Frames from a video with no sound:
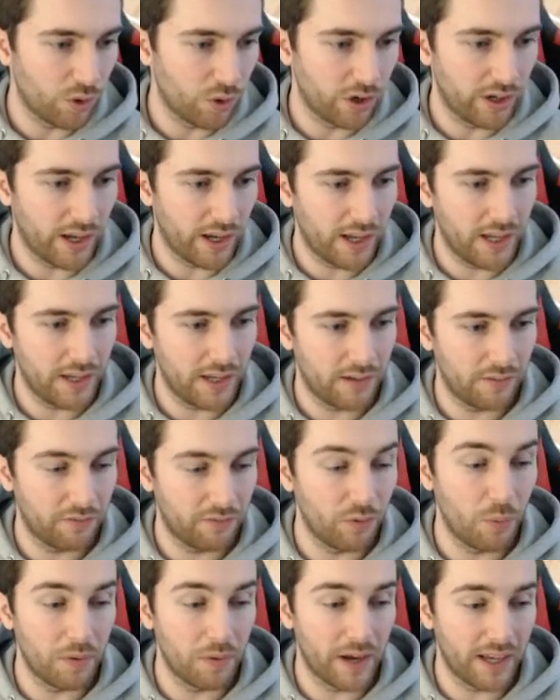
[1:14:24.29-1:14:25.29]
point
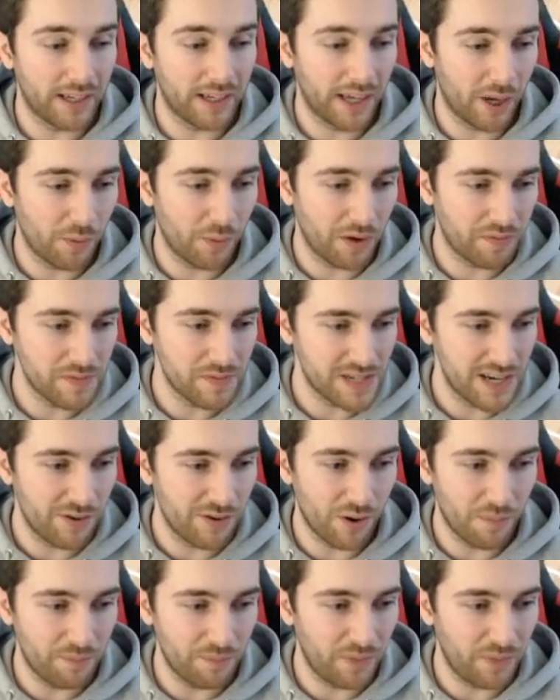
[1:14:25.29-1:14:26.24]
eight K away from D-Rob,